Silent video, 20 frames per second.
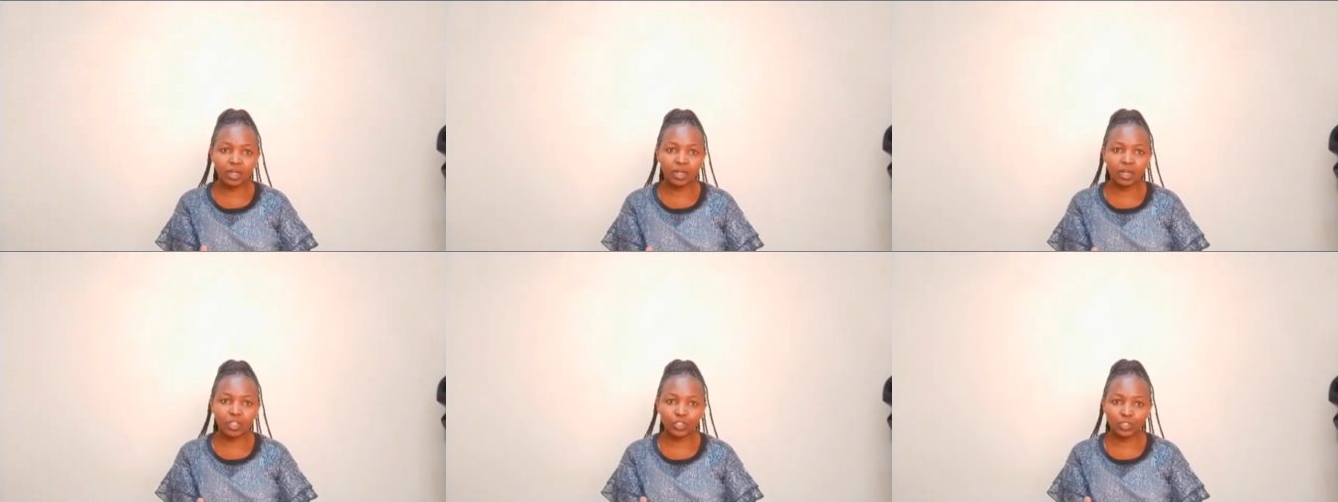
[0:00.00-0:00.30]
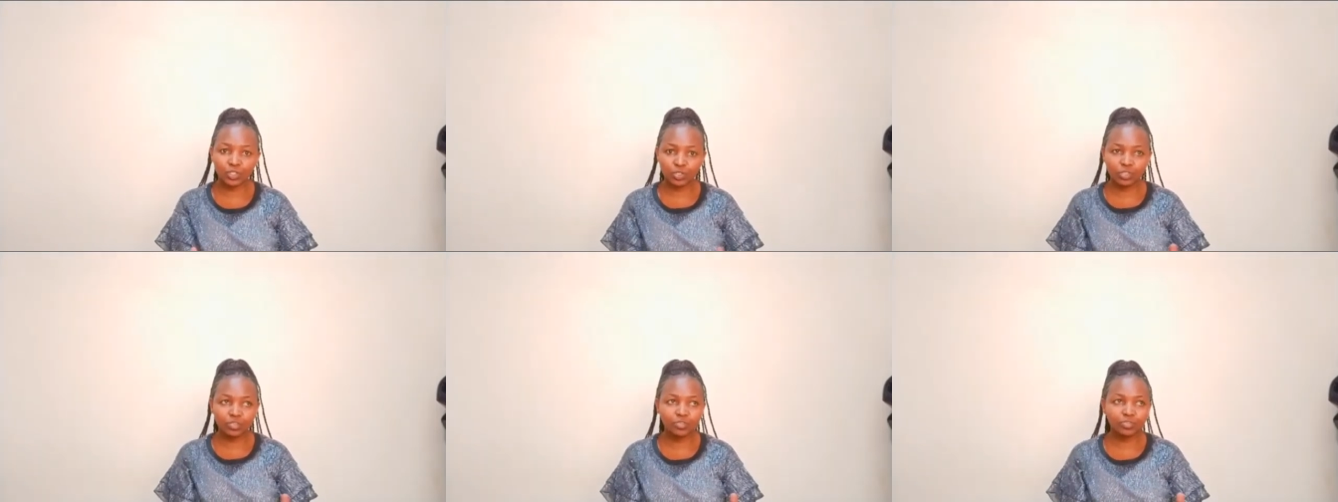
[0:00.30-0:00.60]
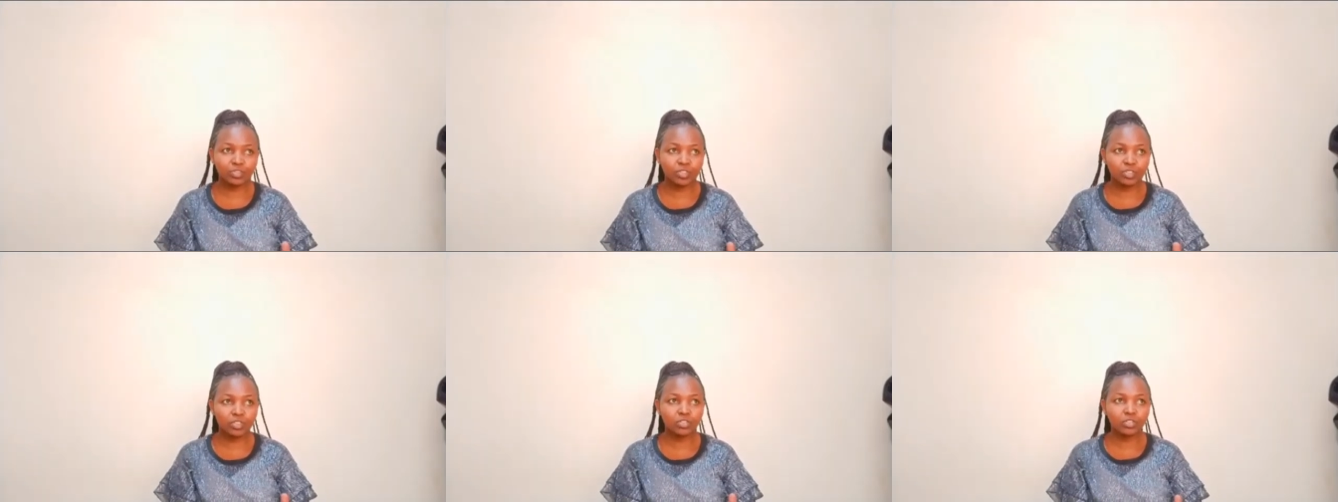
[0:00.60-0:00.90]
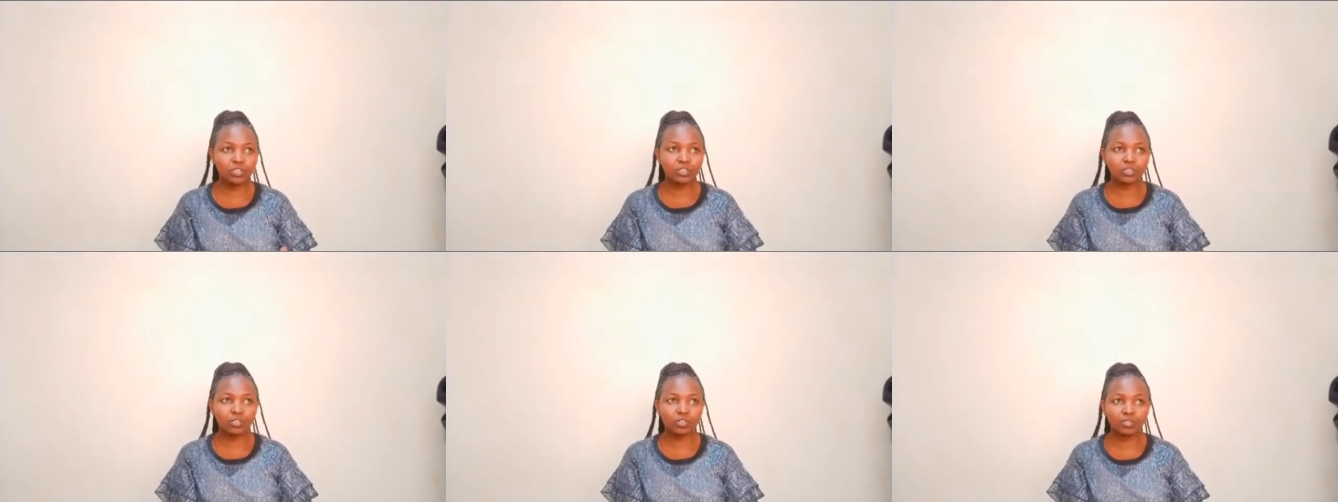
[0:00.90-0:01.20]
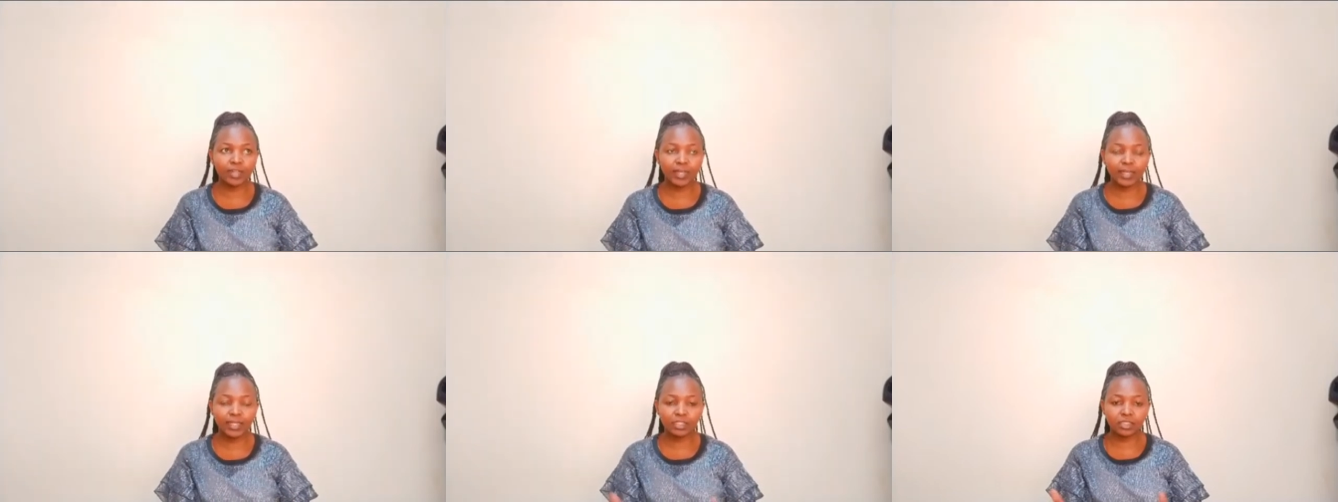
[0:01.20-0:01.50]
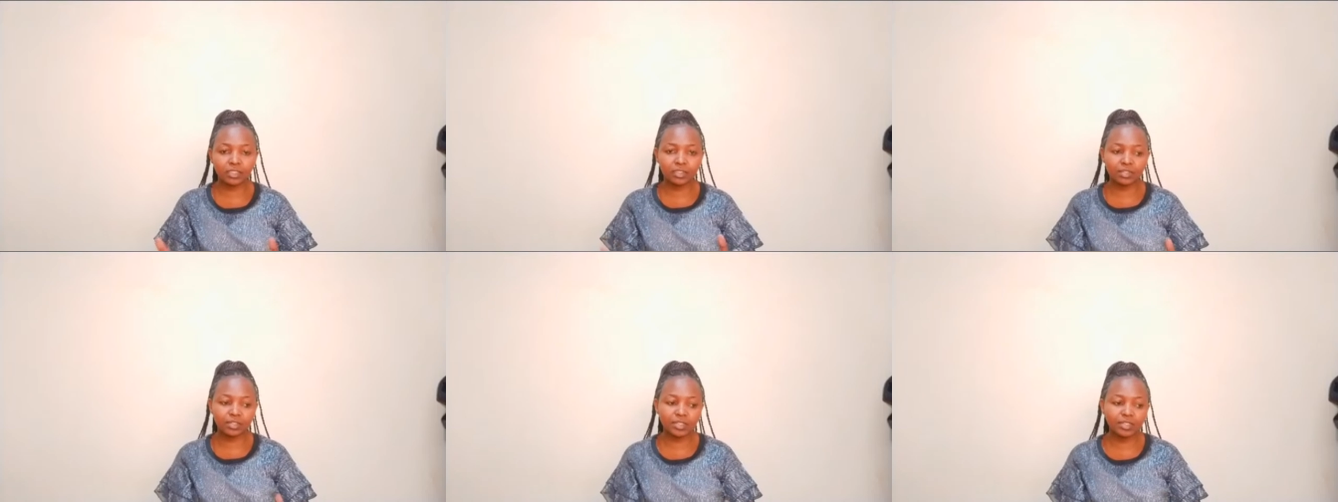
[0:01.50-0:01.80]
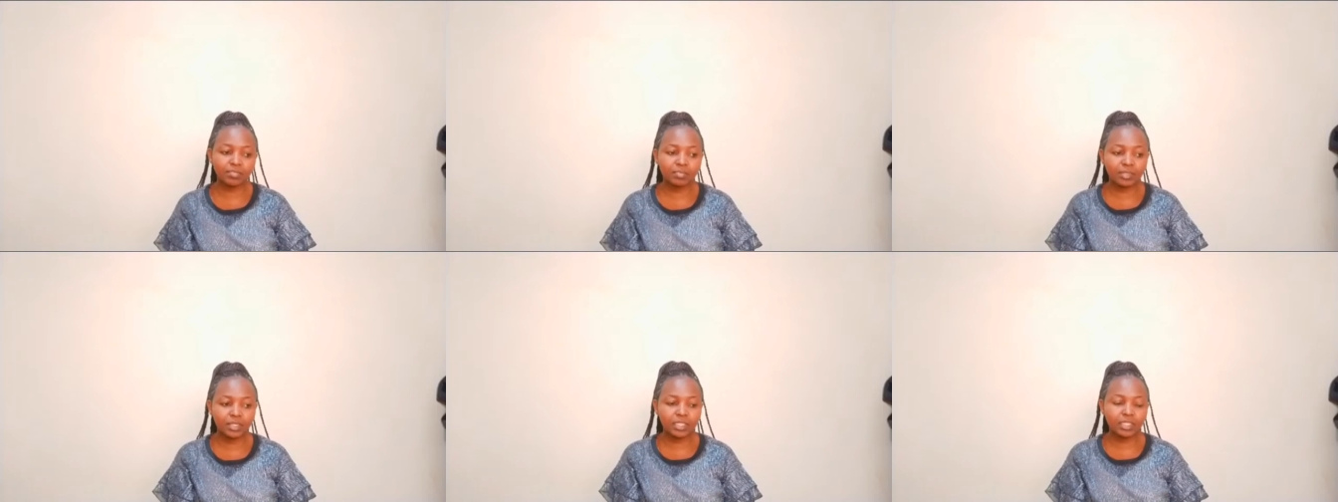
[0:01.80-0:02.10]
short videos of like 3
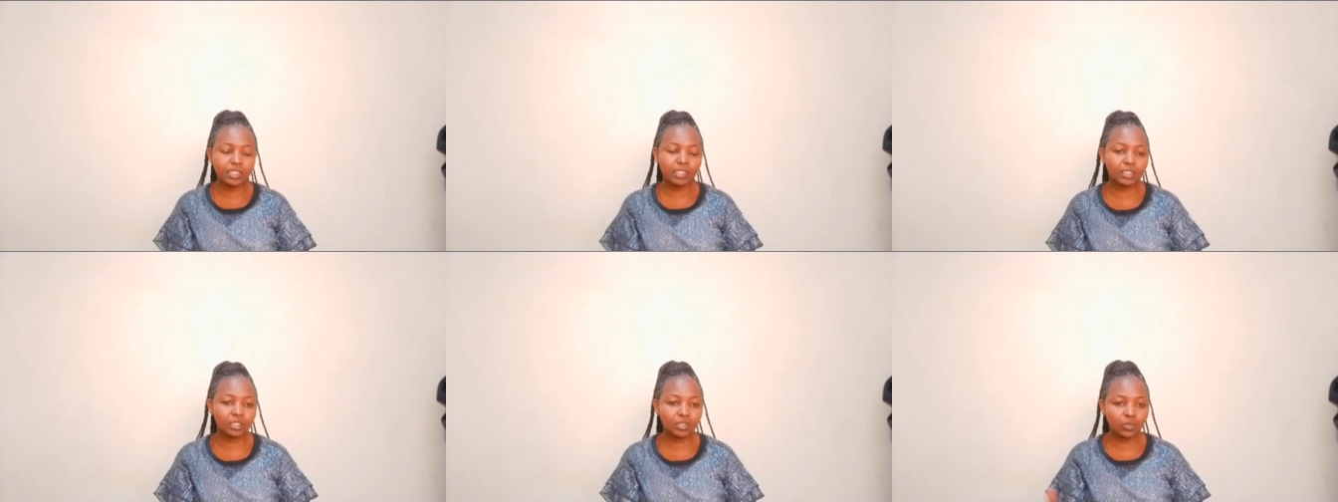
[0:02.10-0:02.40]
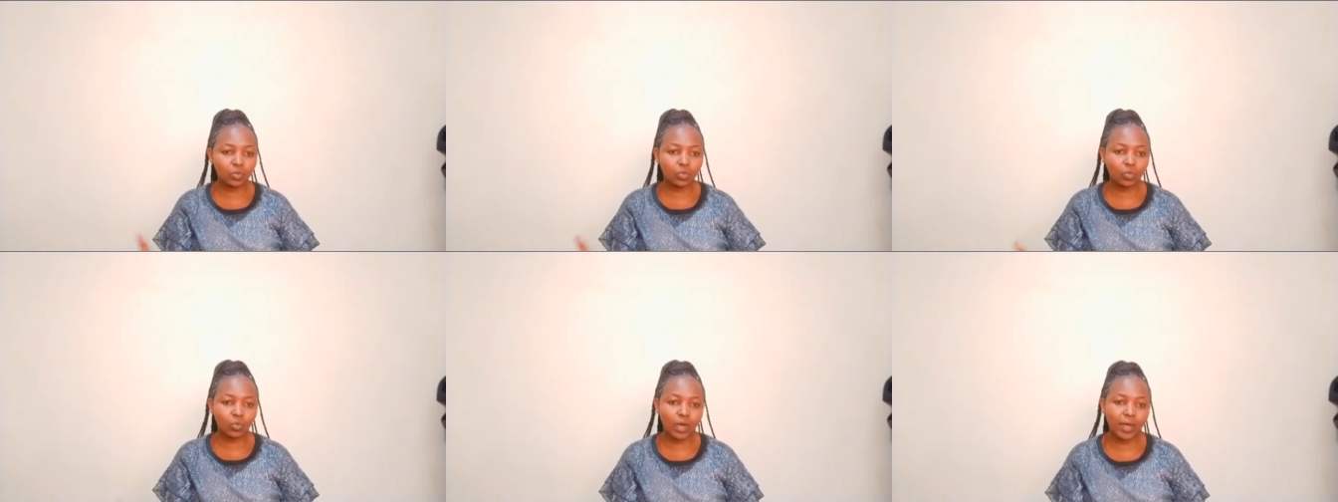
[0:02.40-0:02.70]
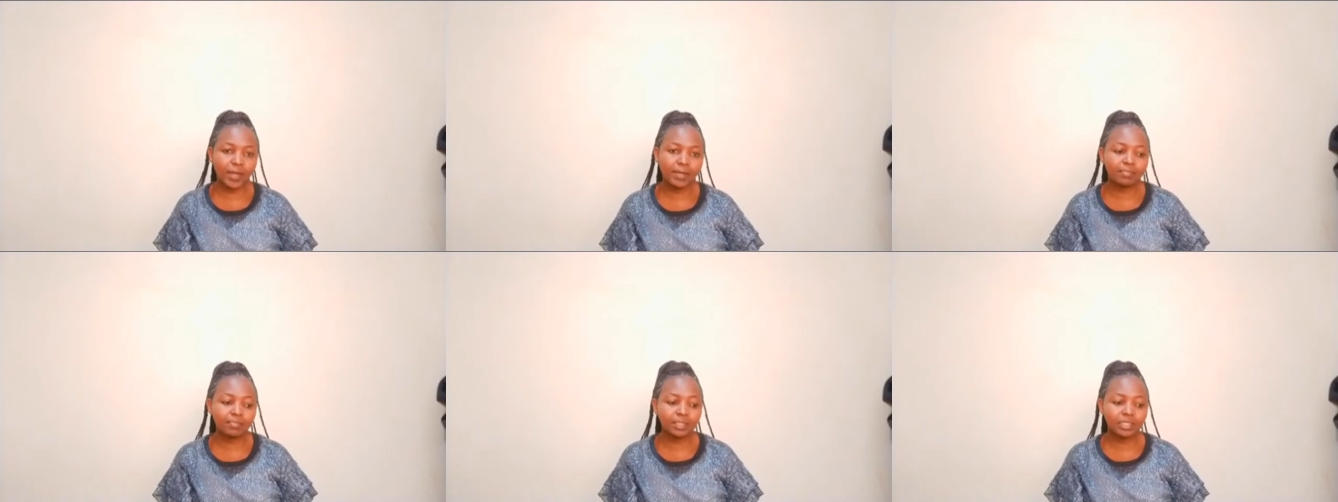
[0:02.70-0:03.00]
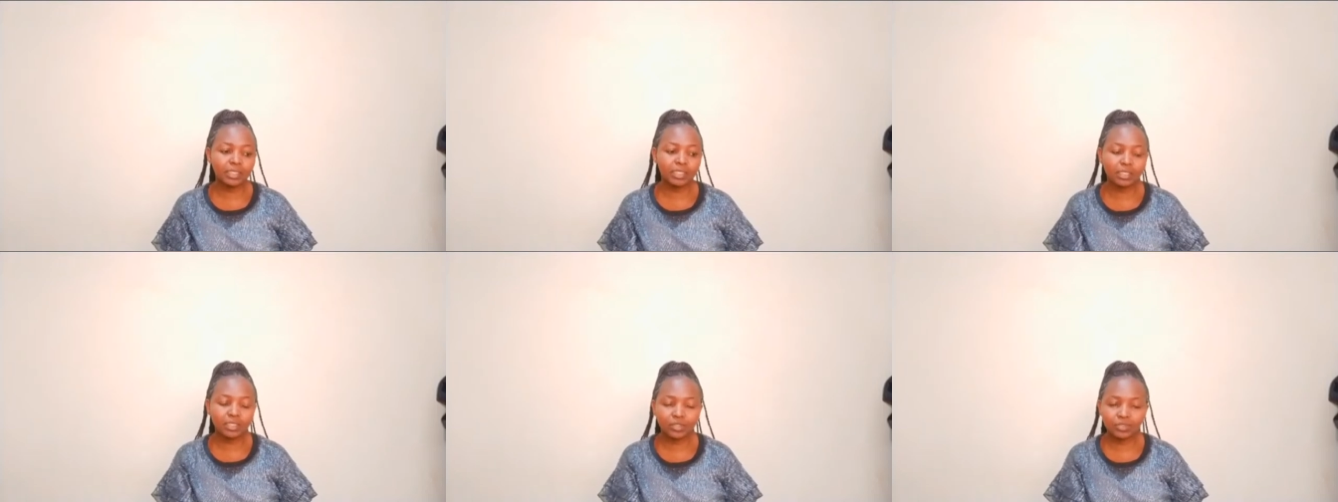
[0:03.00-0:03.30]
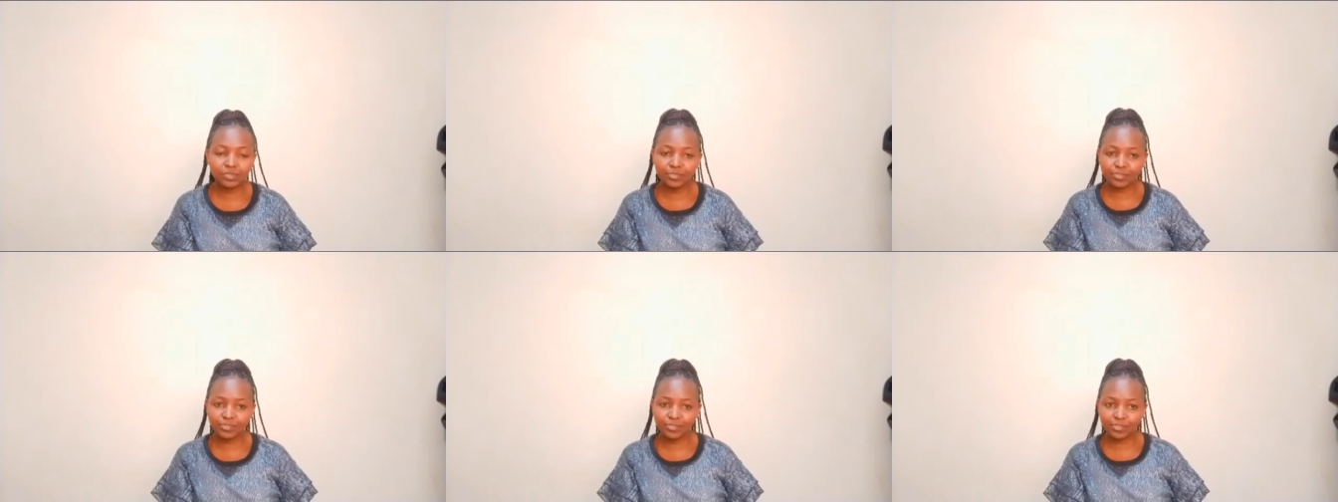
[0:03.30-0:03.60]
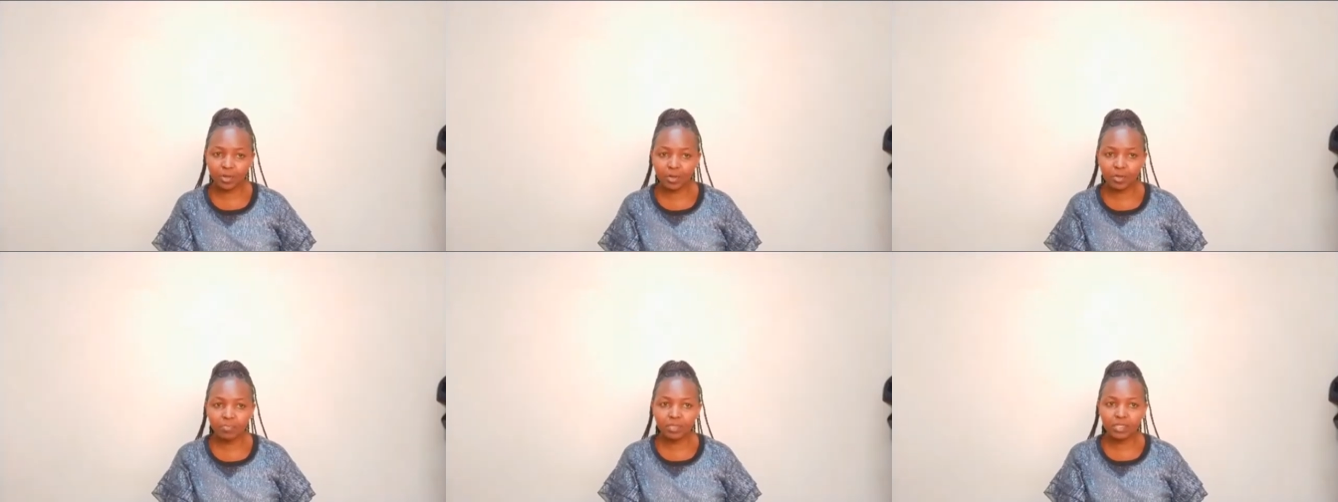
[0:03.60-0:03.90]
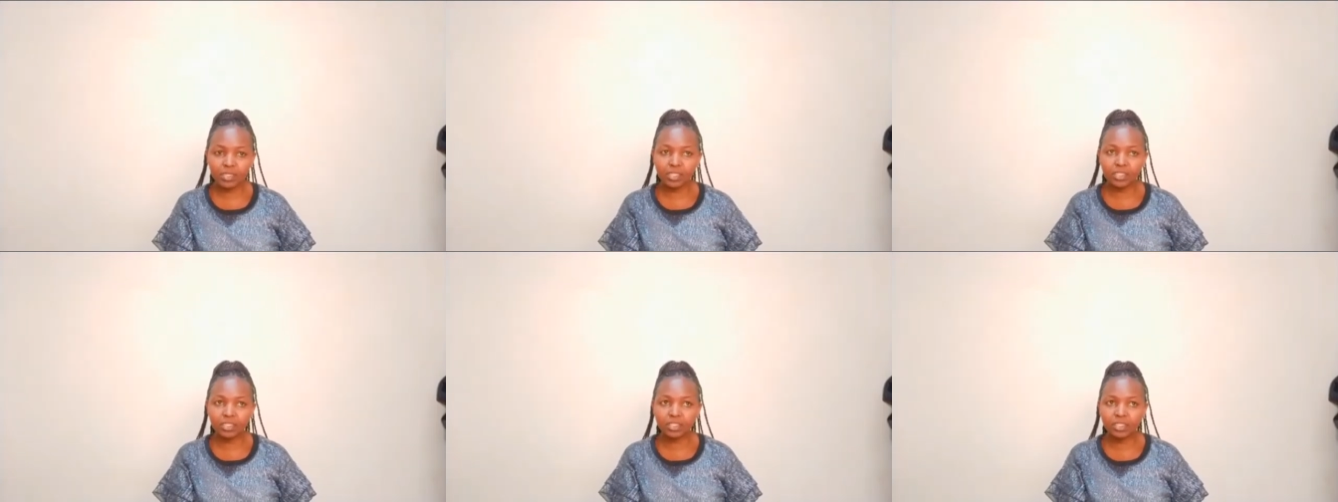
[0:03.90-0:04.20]
minutes, 1 minute, 4
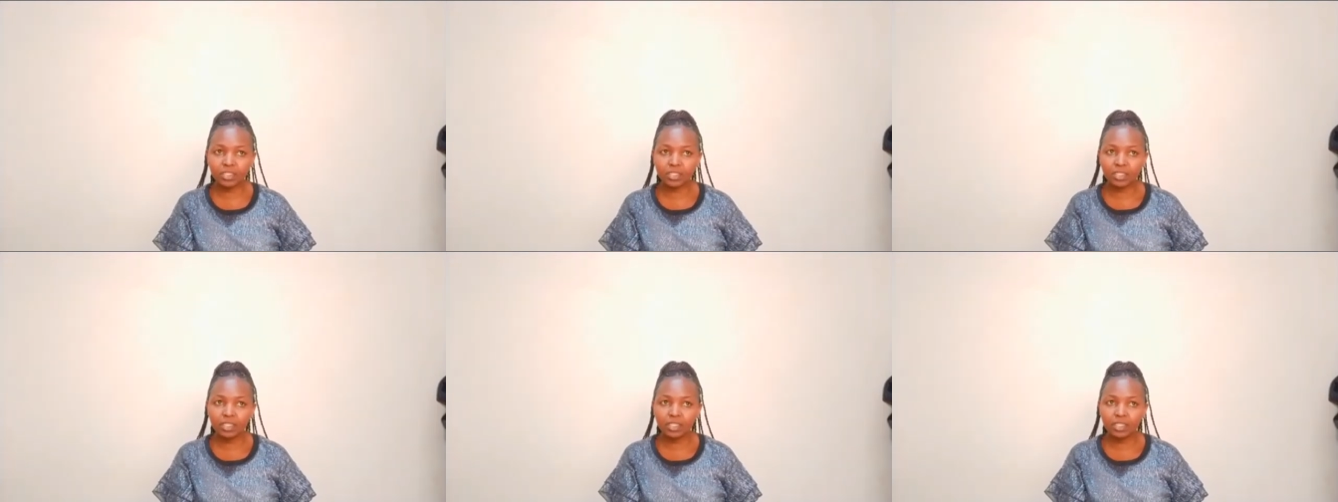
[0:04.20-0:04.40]
minutes,